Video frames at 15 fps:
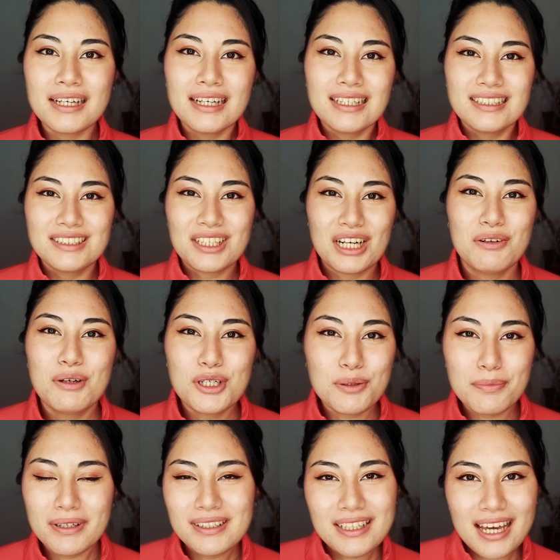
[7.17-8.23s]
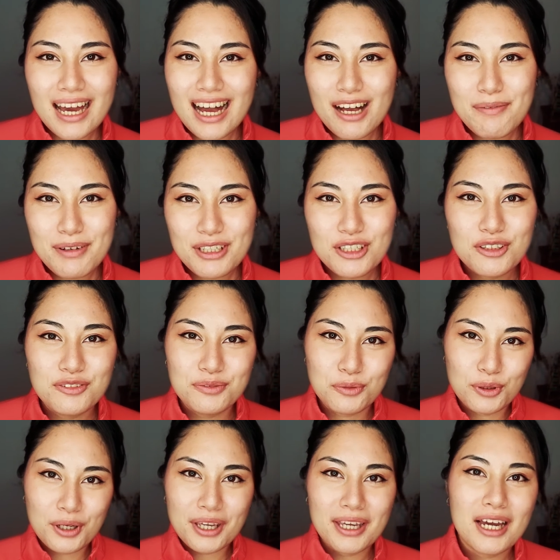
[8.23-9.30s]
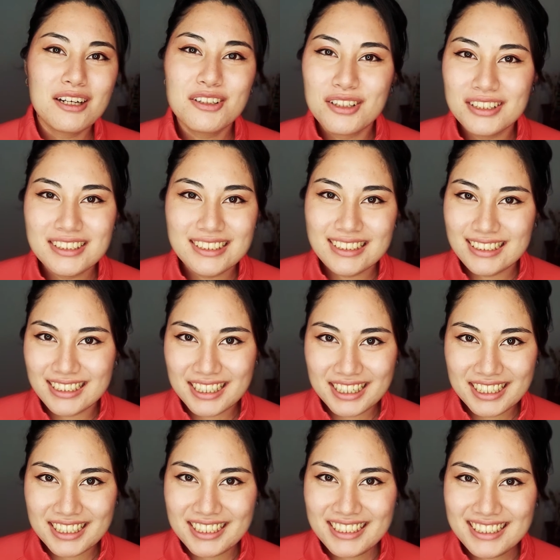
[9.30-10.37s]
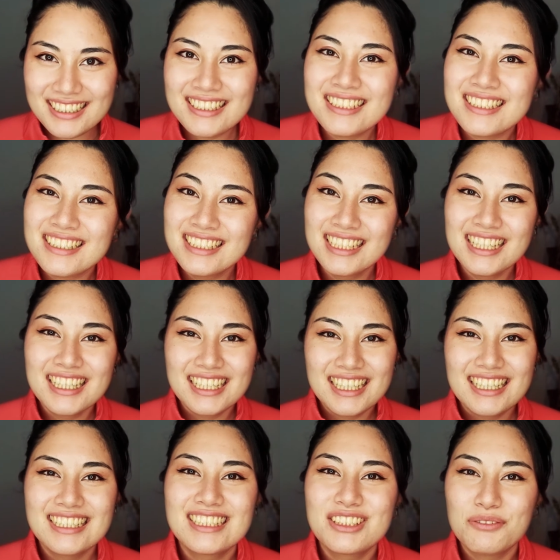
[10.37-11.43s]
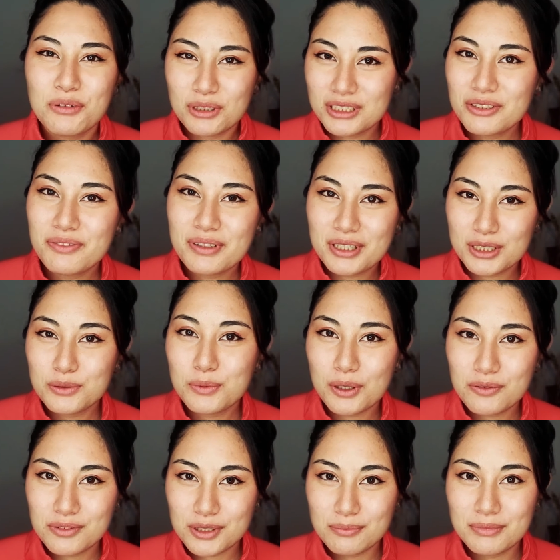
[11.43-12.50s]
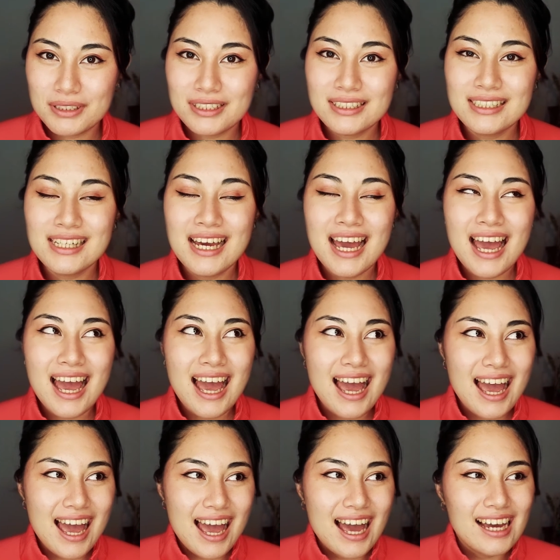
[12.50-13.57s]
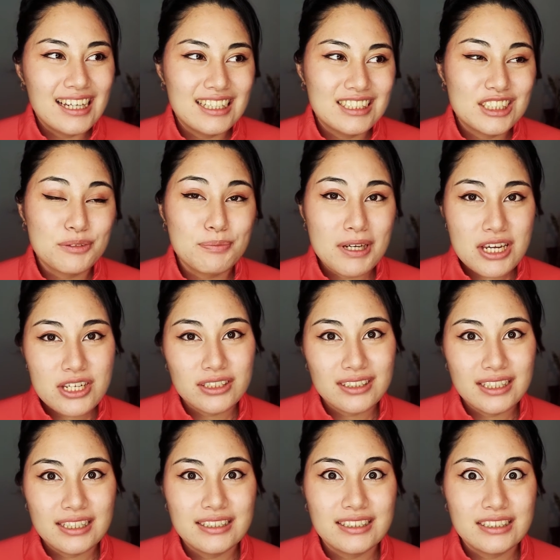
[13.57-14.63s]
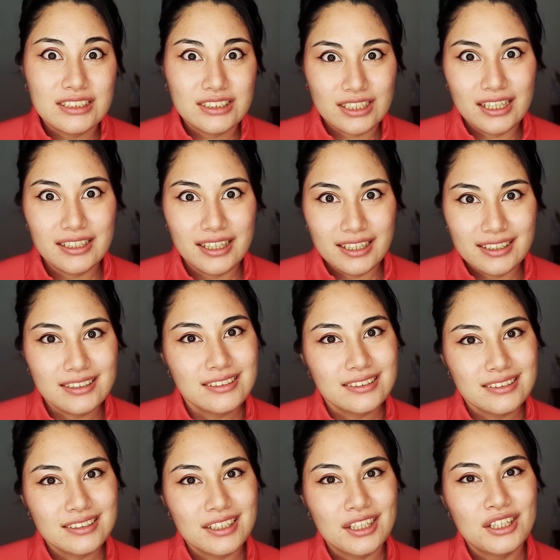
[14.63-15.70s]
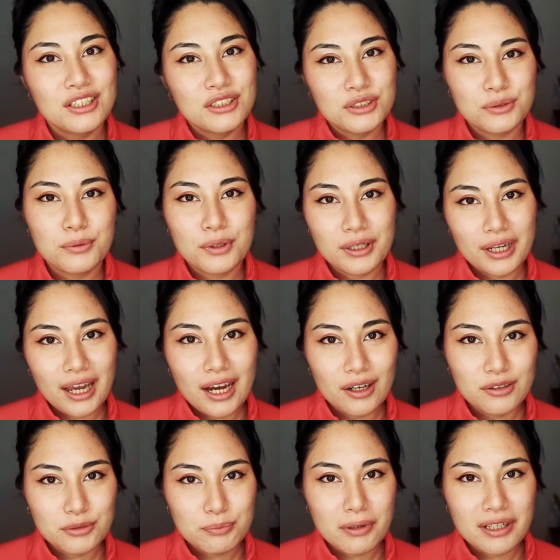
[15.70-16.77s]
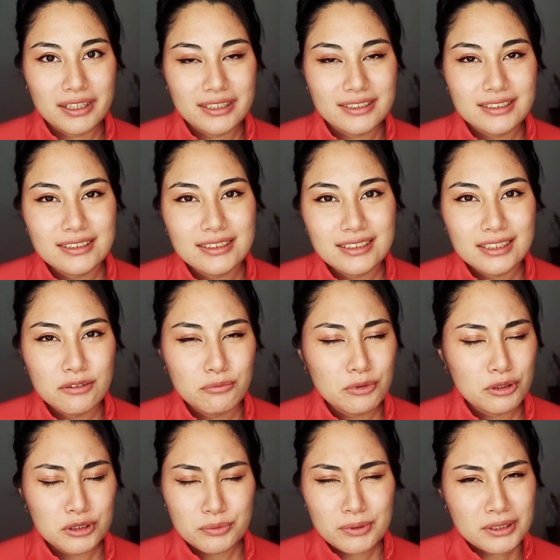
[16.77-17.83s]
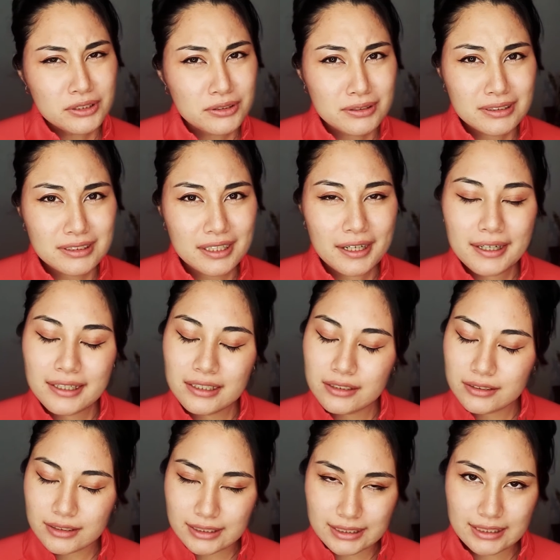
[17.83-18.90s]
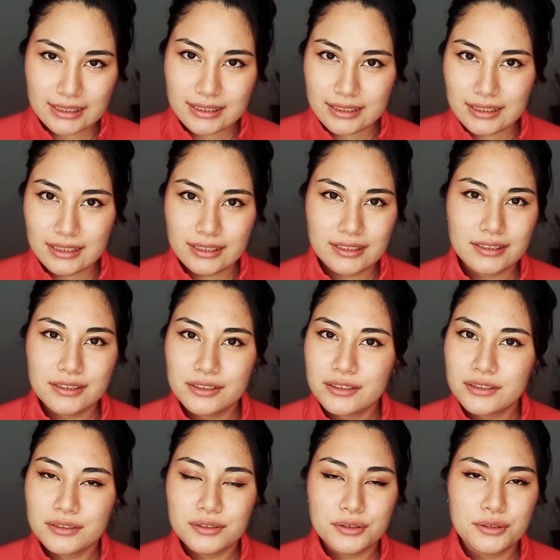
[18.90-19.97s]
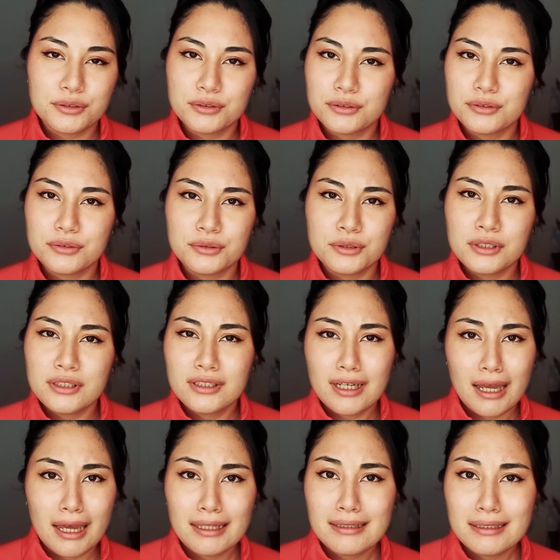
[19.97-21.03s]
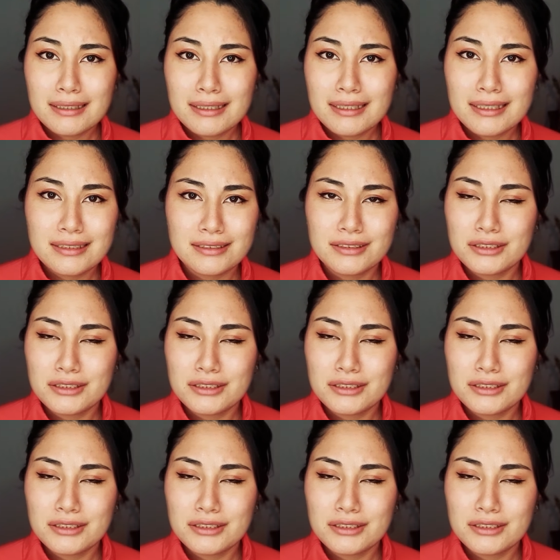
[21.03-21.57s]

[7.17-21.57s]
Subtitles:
So I want to build a habit of working out consistently. It's the most difficult one for me, especially the starting to work out part. Because once you start, it's easy to, and then